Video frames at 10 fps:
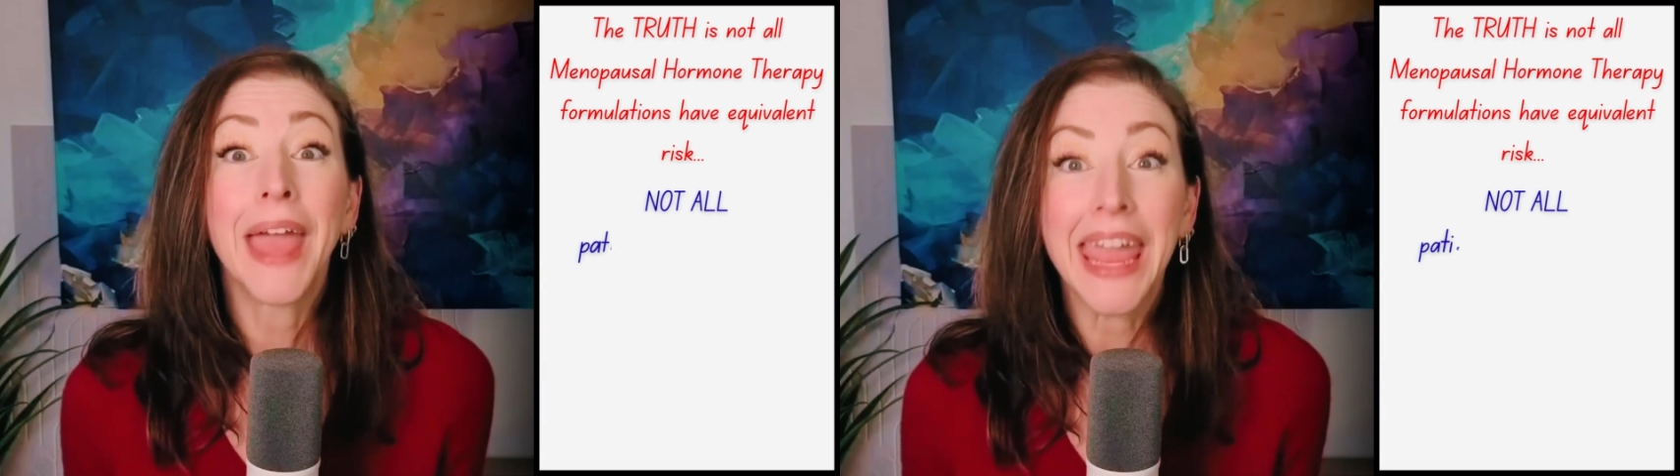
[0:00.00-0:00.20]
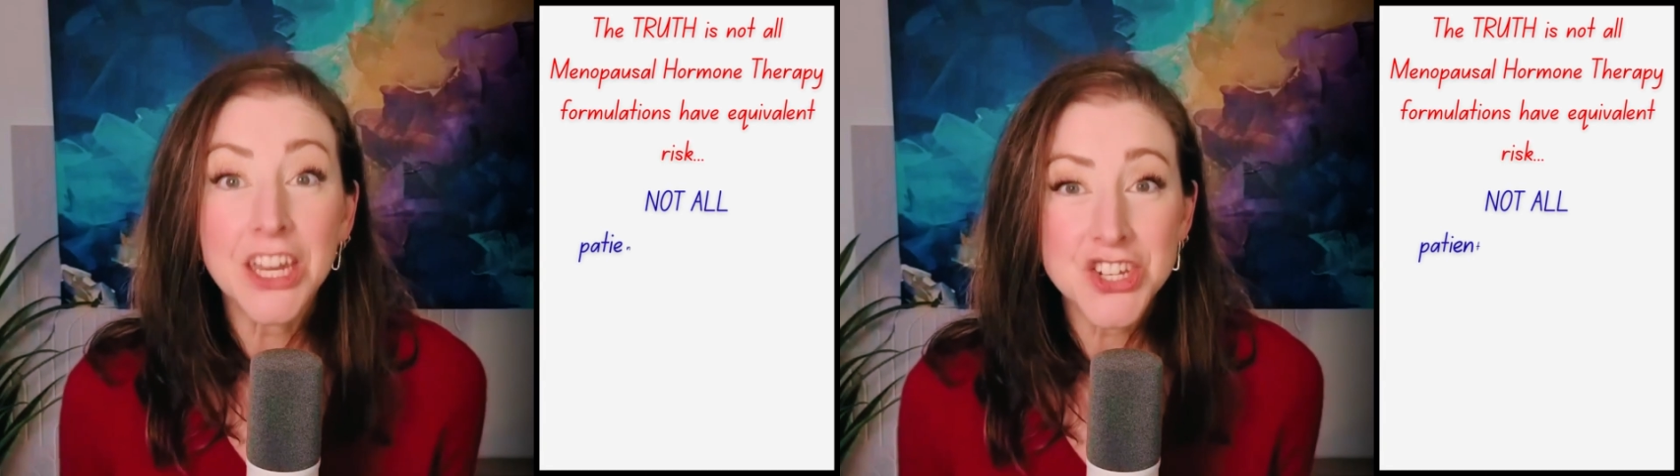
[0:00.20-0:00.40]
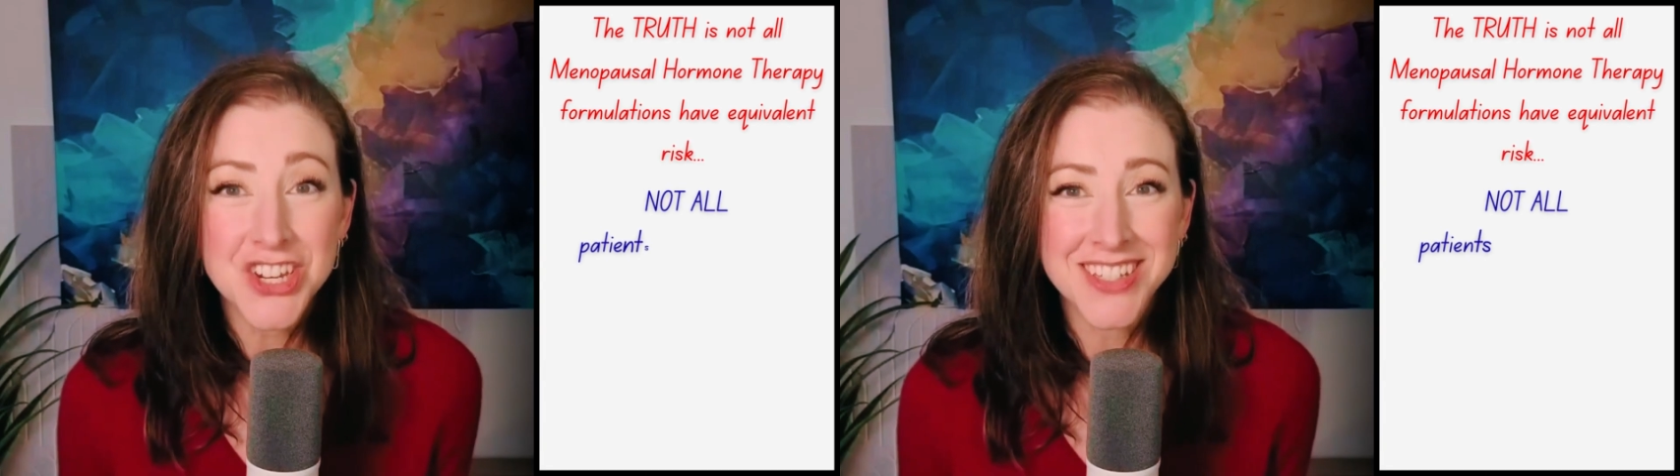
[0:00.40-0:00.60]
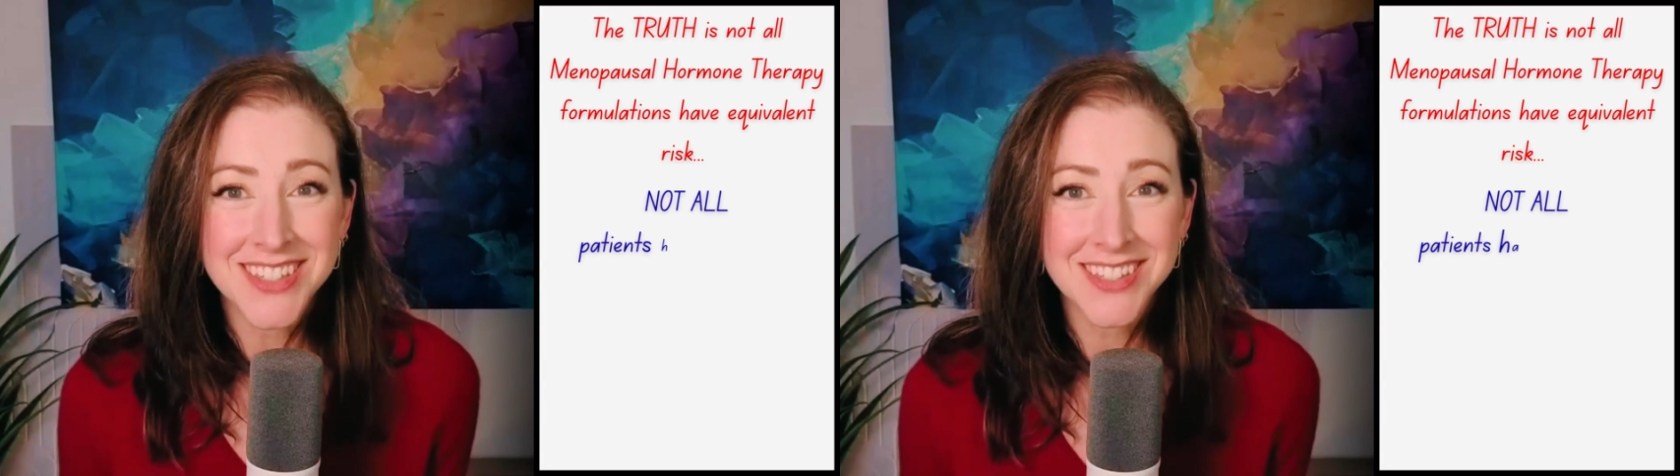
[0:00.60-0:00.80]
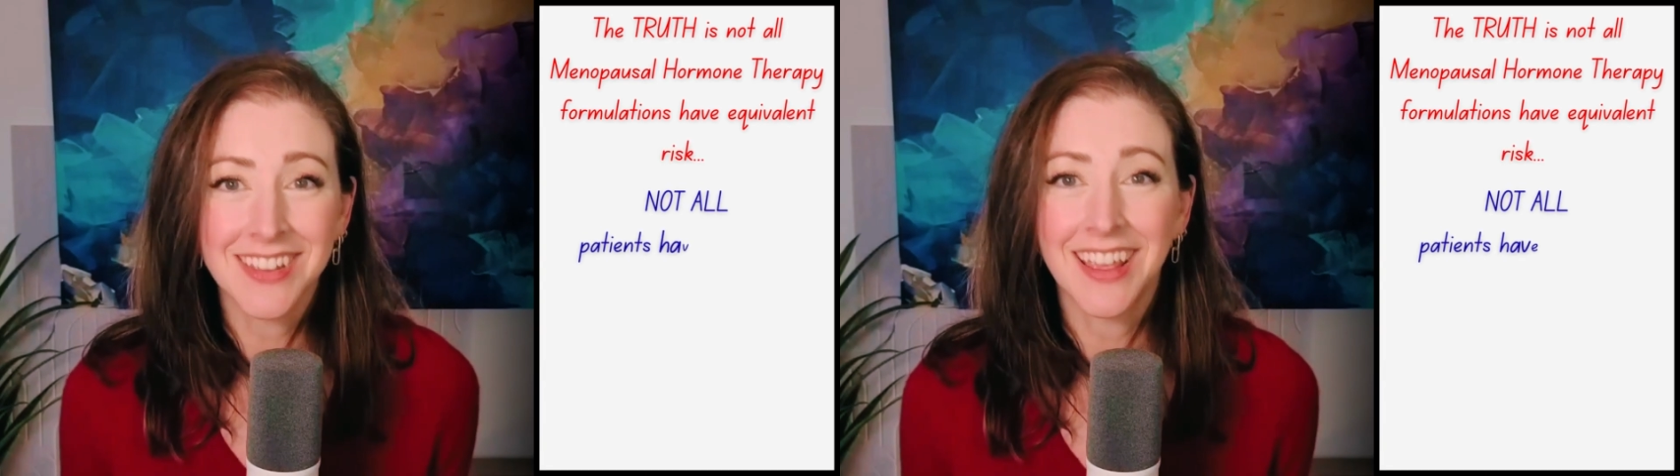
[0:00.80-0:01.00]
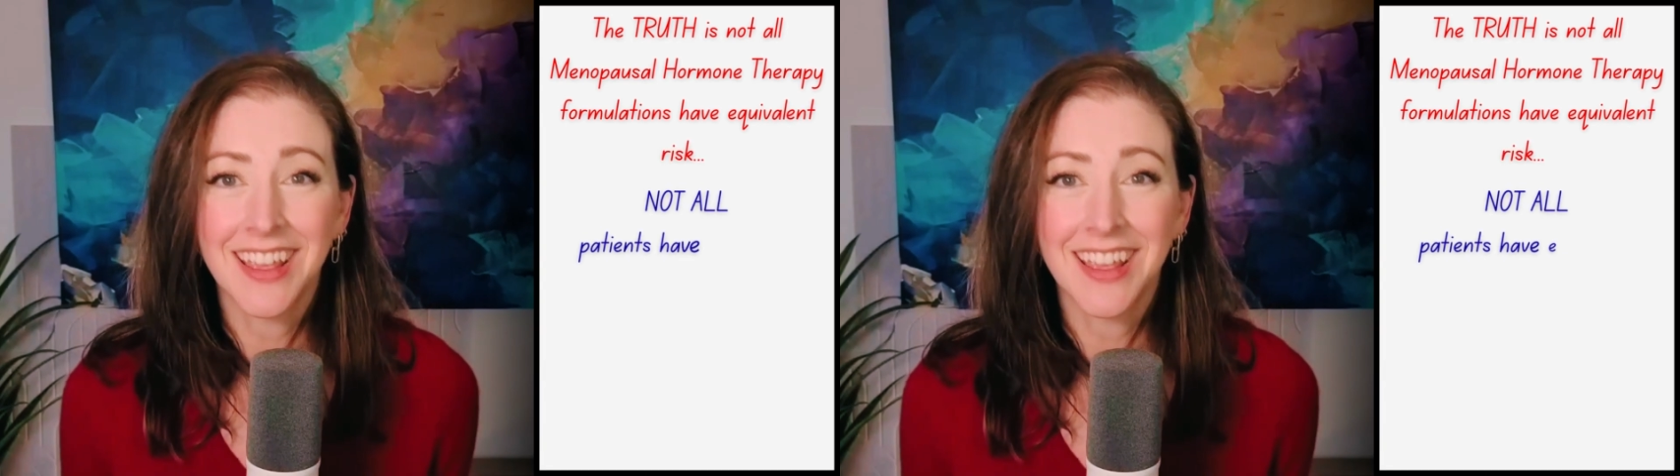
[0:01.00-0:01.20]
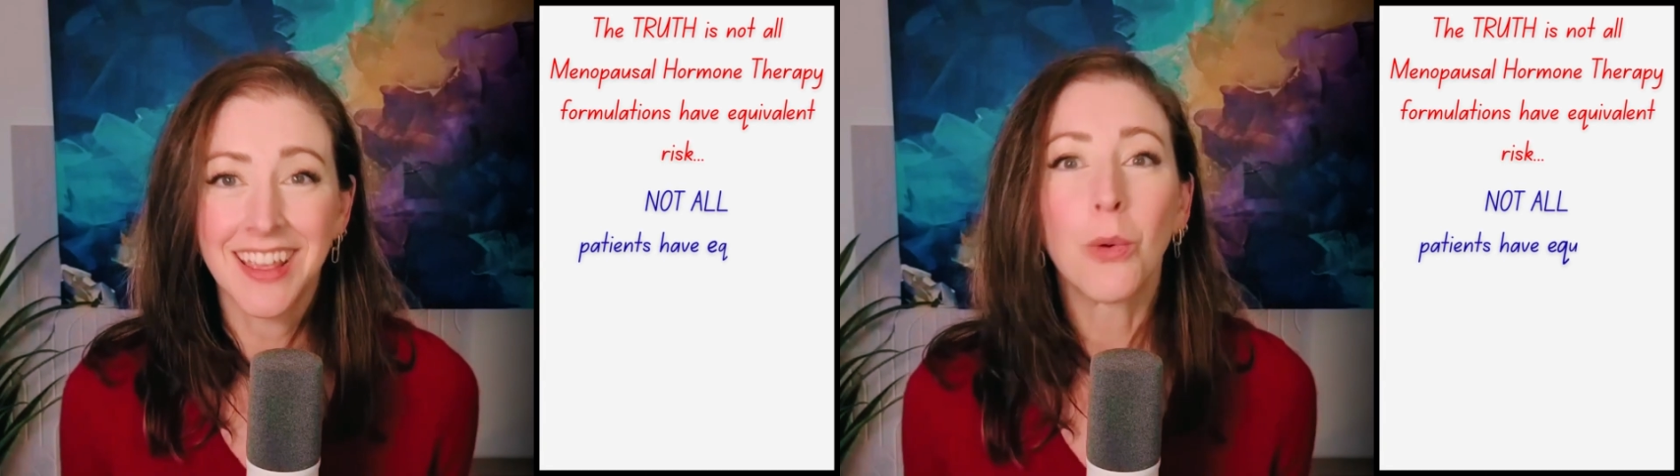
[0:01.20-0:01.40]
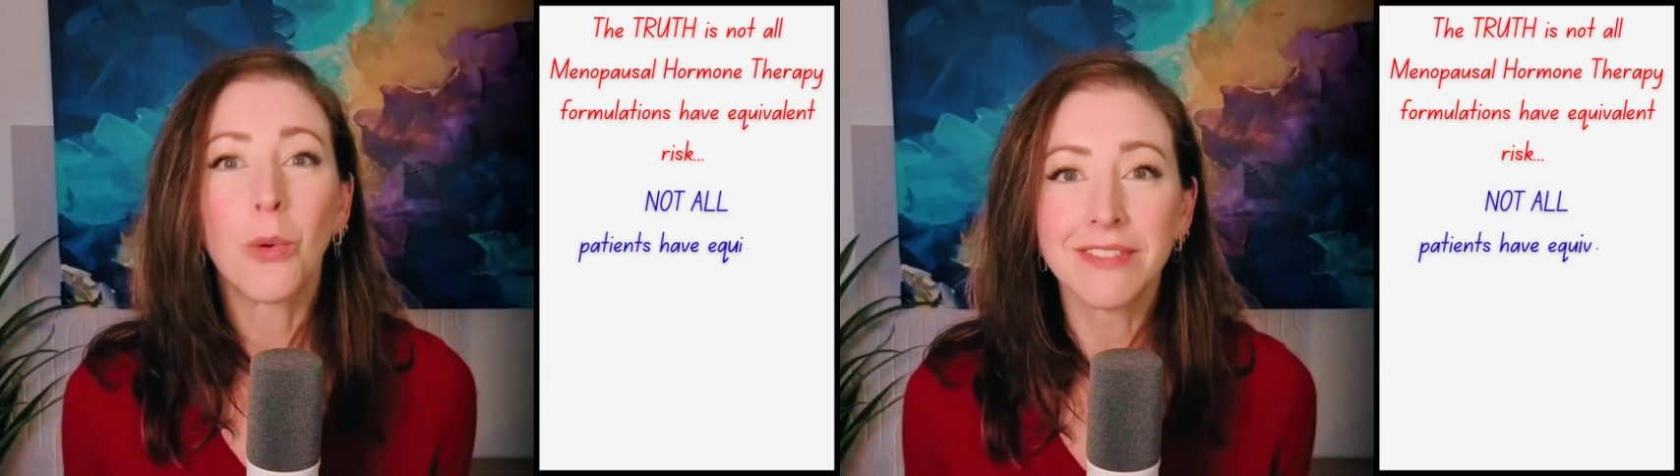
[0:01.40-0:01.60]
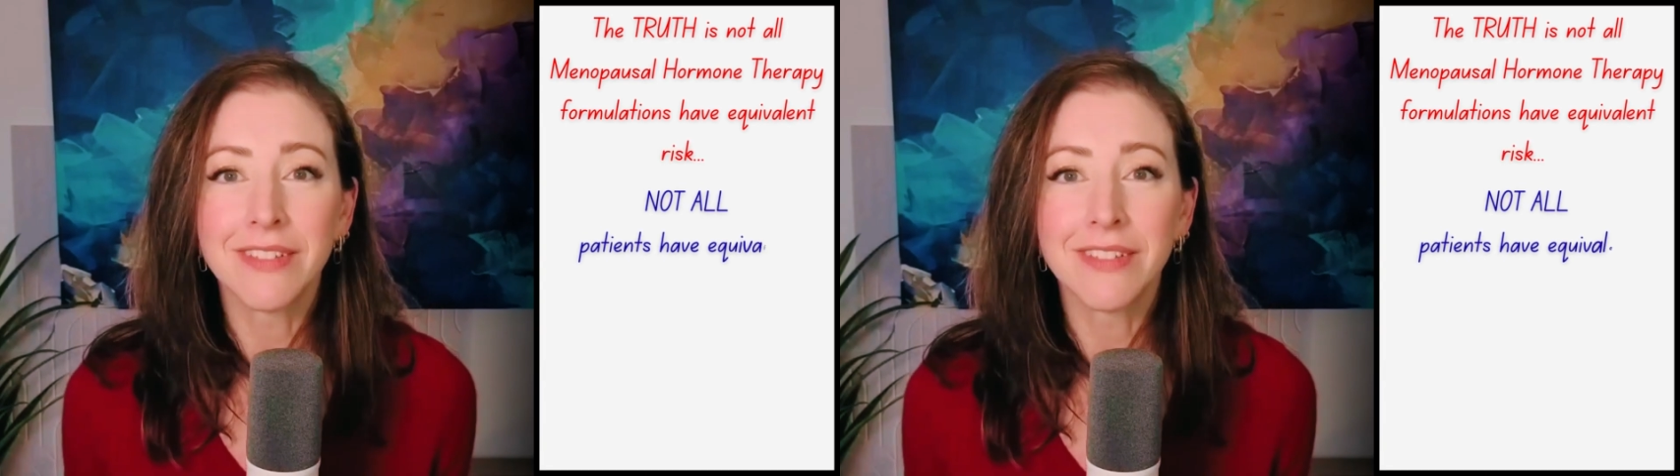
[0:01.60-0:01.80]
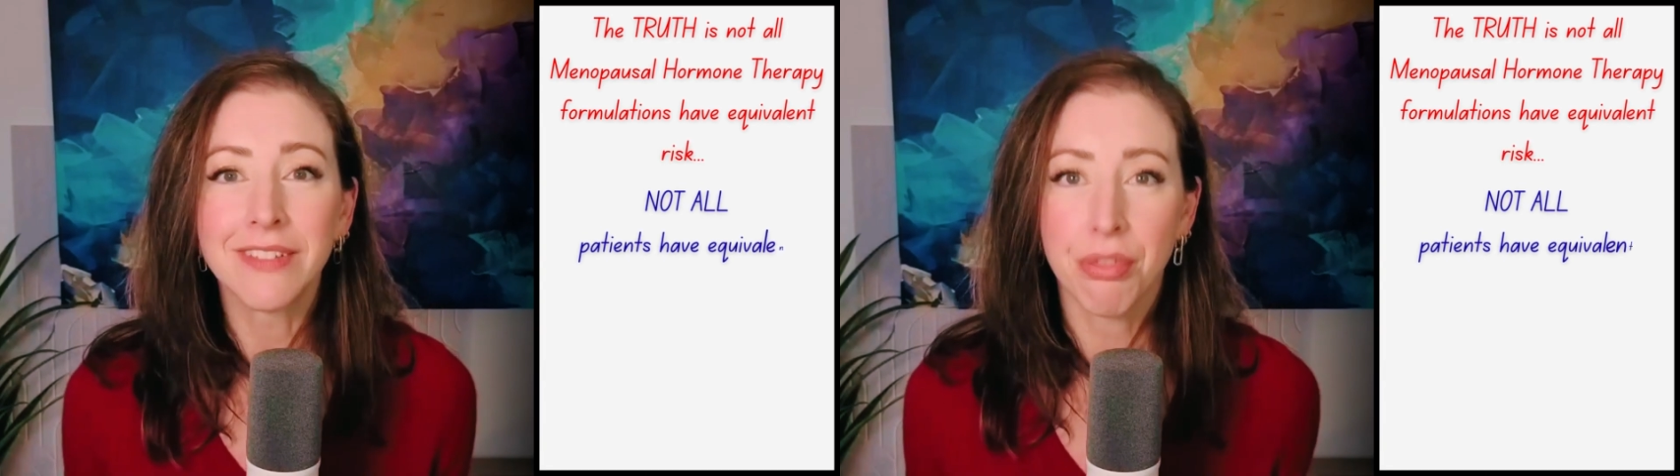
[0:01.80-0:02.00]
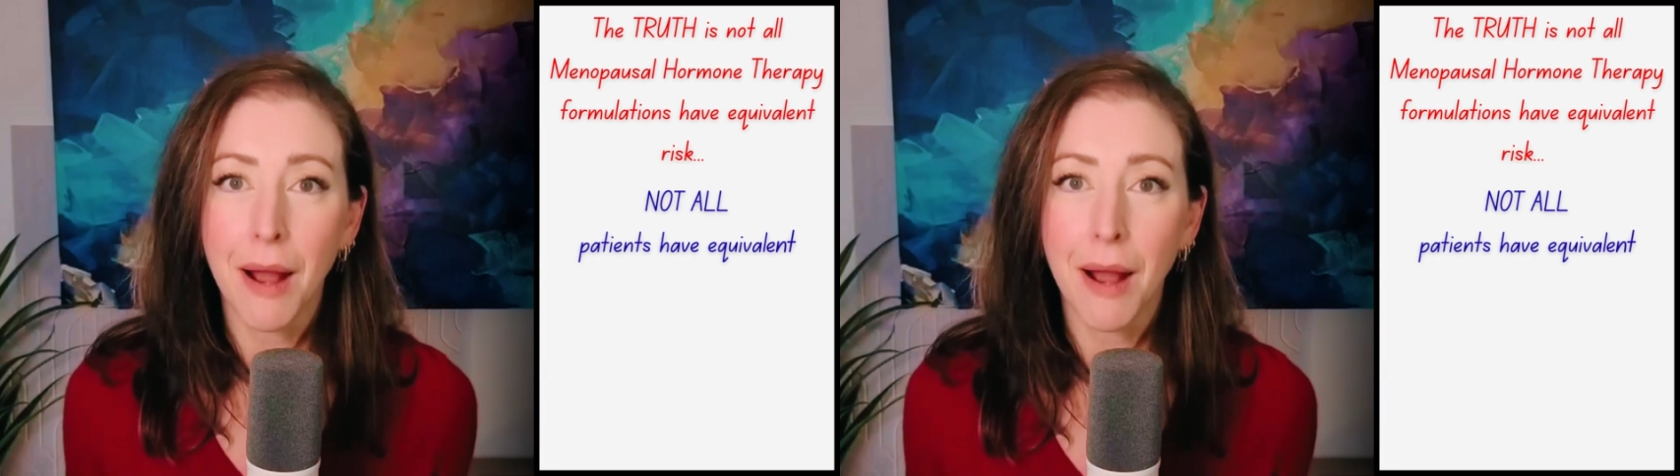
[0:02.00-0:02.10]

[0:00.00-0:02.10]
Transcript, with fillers: patients have equivalent